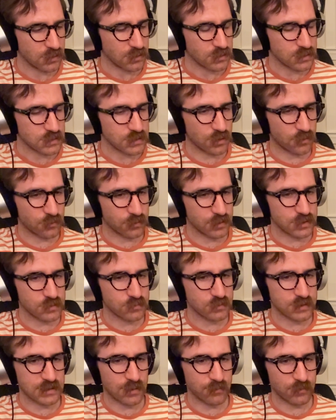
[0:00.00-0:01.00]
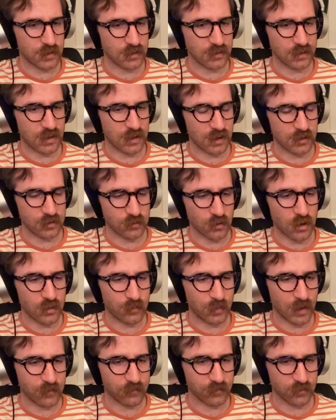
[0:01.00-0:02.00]
so this was something that I thought
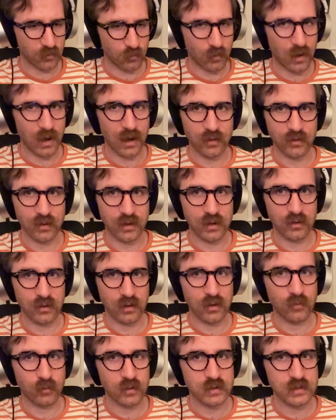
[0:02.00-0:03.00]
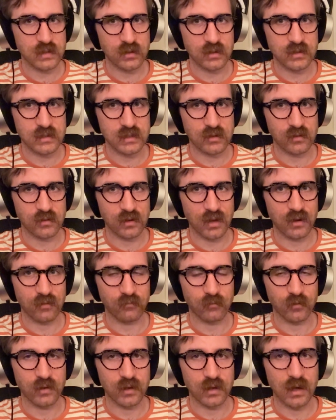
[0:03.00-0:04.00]
about for a while, and it wasn't until I
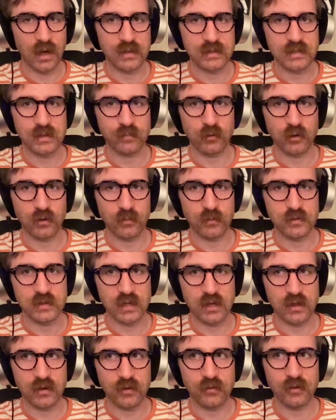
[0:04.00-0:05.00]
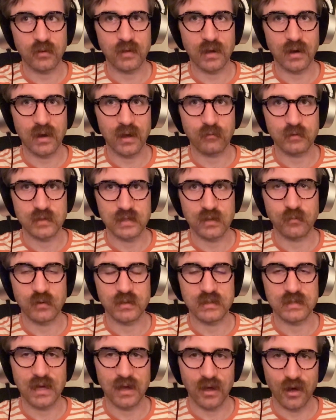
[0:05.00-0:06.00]
really got deeper into music theory that I was able to
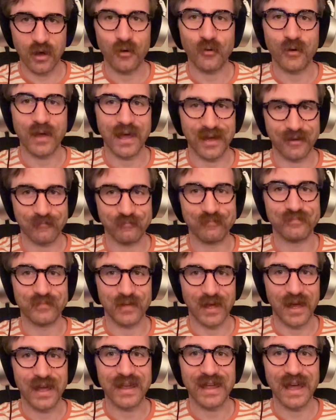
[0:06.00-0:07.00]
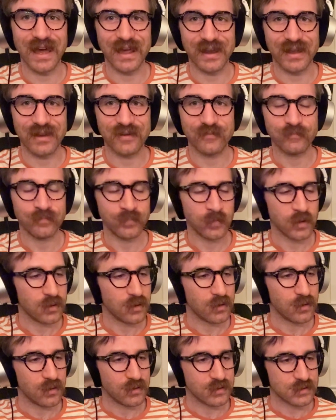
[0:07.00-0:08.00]
say, okay, I get it.
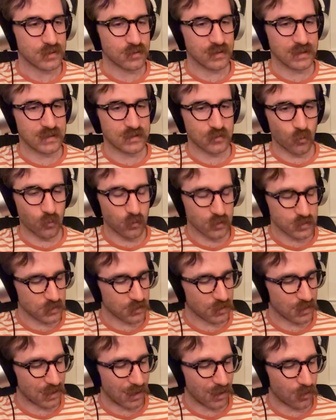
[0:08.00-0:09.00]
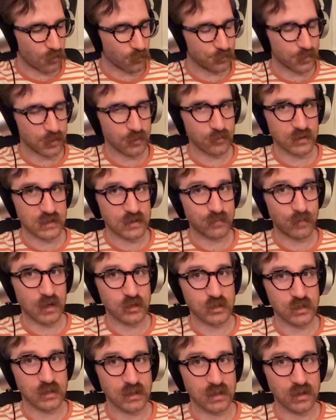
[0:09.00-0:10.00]
So these chords are going to help you,
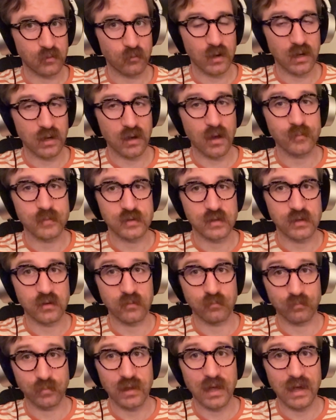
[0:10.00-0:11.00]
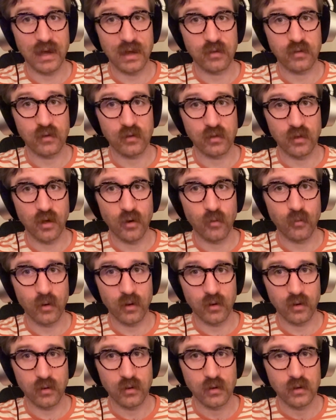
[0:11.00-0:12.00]
especially when it comes to playing in the
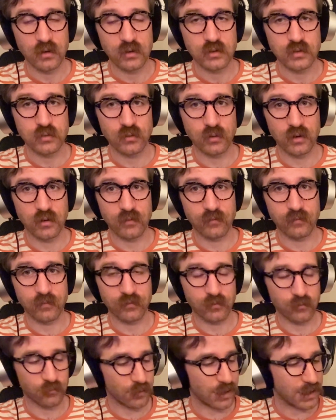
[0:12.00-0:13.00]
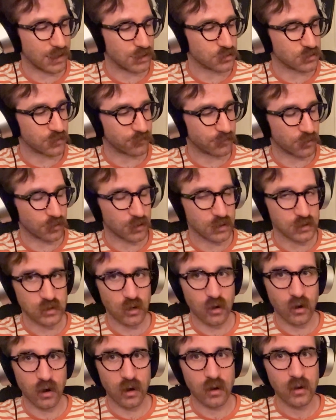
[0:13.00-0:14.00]
lower sort of range of your
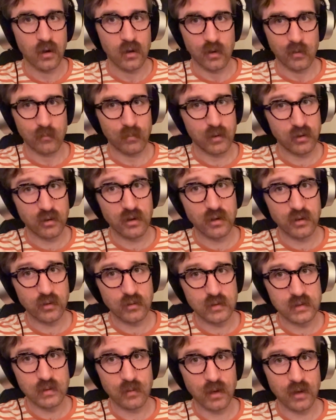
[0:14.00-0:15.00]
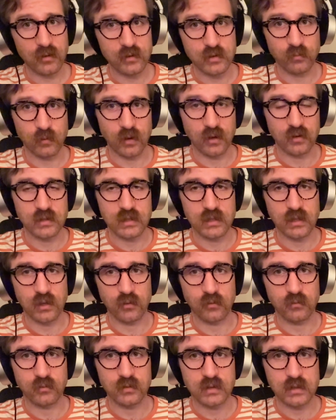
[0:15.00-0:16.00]
guitar, but you can use them elsewhere
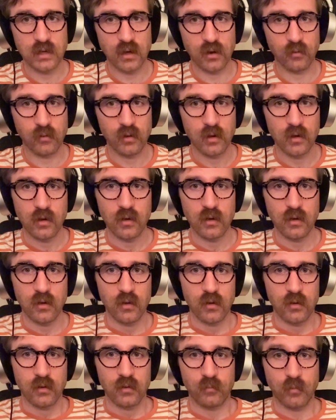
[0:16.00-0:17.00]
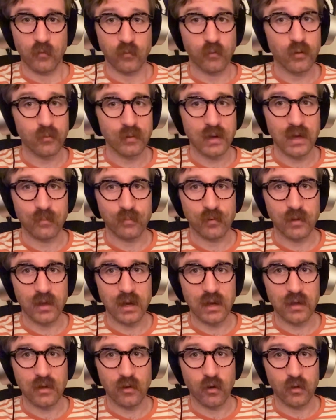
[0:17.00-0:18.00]
too. So before we get
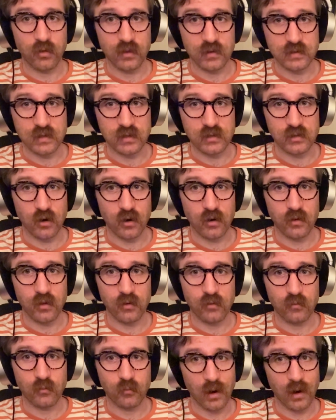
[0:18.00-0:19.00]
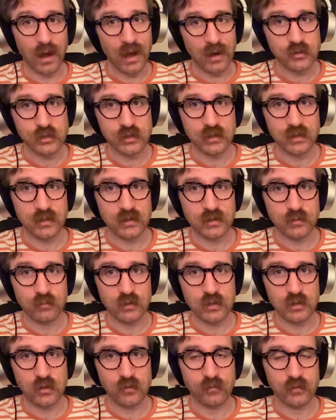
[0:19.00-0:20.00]
playing on this guitar though, actually going to
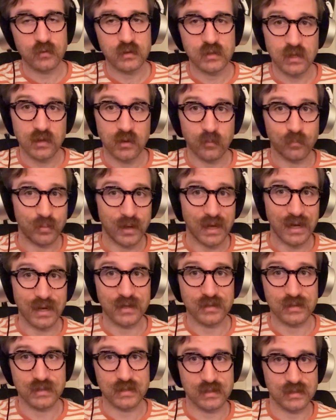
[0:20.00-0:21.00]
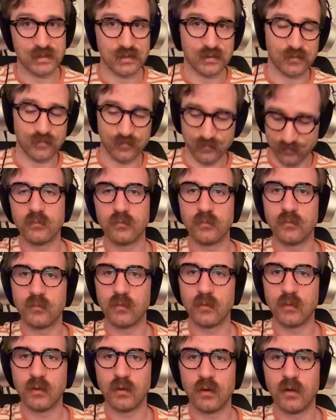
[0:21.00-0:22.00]
switch over to the bass.
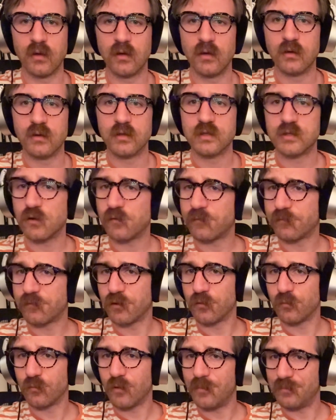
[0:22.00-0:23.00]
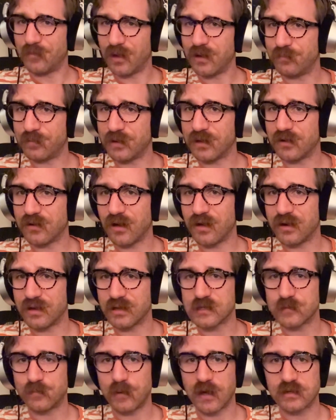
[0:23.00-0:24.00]
So for what might be an
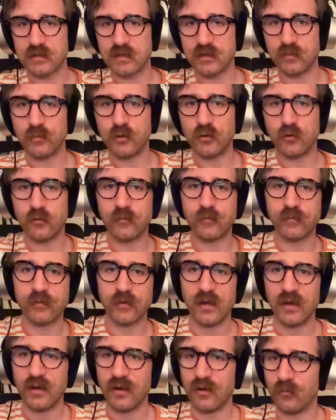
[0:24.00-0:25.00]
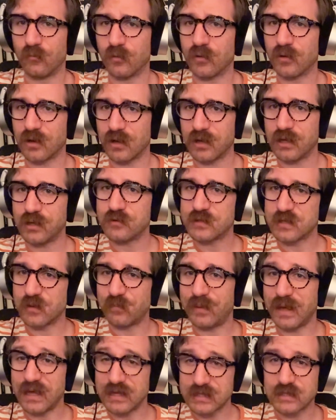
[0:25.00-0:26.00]
unexpected move, we're going to use a
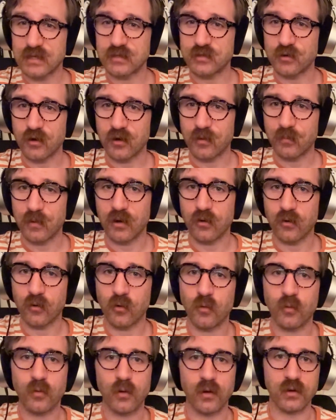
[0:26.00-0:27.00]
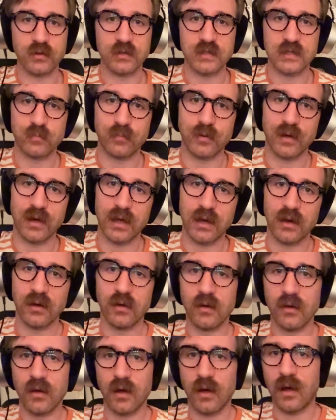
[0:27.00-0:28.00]
bass to talk about chords, but
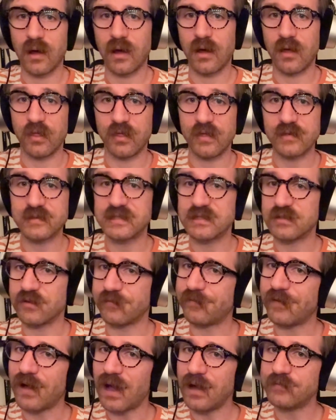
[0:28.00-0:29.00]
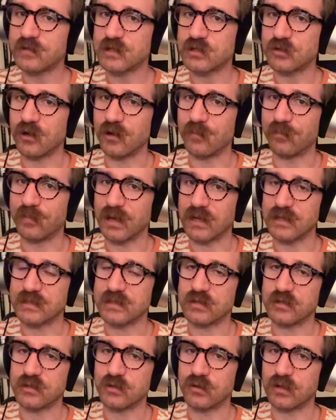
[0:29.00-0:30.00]
this is a 5-string bass,
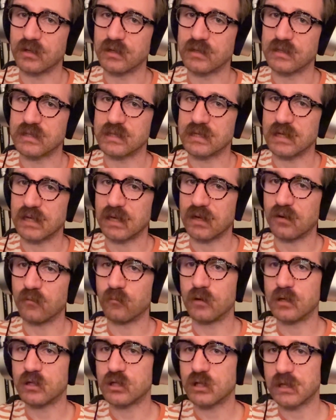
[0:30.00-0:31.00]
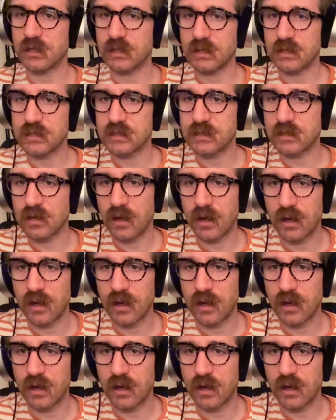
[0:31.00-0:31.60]
as you can see, which is,